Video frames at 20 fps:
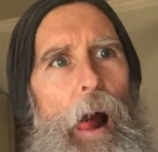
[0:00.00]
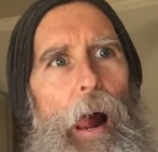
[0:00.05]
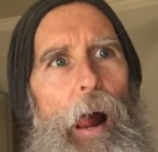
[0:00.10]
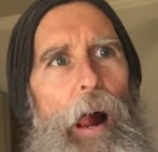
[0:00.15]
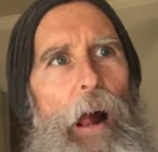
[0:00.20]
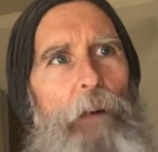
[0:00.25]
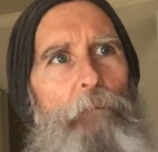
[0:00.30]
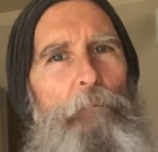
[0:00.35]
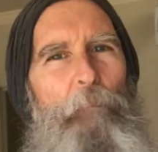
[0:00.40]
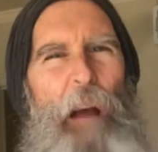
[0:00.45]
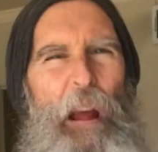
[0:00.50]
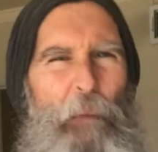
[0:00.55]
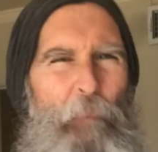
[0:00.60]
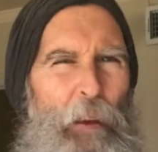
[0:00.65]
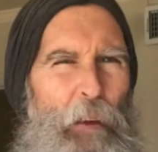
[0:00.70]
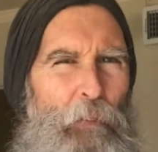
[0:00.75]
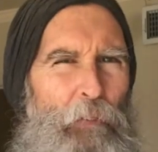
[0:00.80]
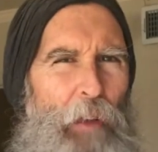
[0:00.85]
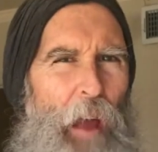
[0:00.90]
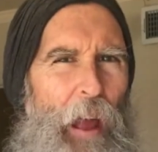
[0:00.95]
I
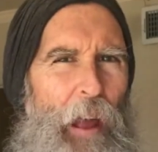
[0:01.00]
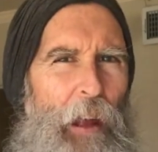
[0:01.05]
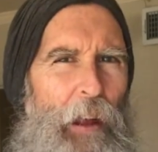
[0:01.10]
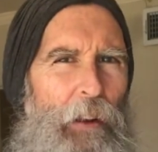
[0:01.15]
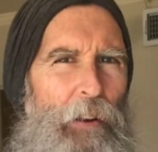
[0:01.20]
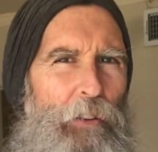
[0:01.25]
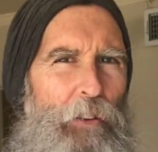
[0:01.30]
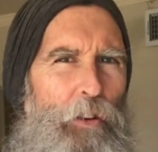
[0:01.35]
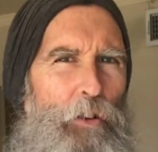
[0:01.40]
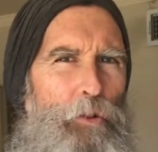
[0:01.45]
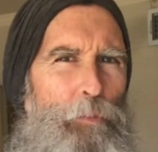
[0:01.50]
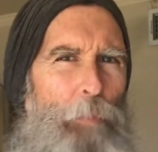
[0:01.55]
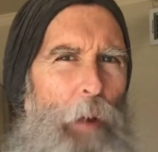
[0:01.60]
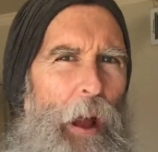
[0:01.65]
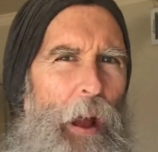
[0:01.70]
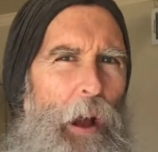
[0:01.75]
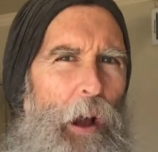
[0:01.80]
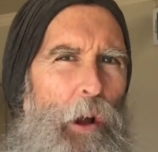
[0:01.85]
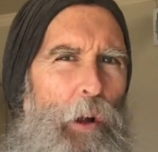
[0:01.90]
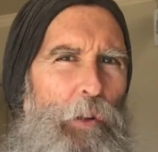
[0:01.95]
maybe have gained 2
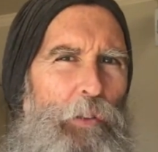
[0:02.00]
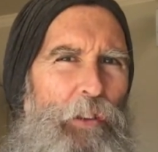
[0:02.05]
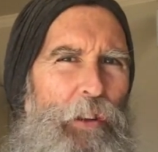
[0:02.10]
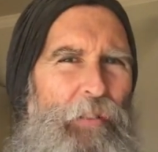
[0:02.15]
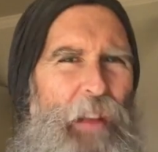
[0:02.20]
pounds,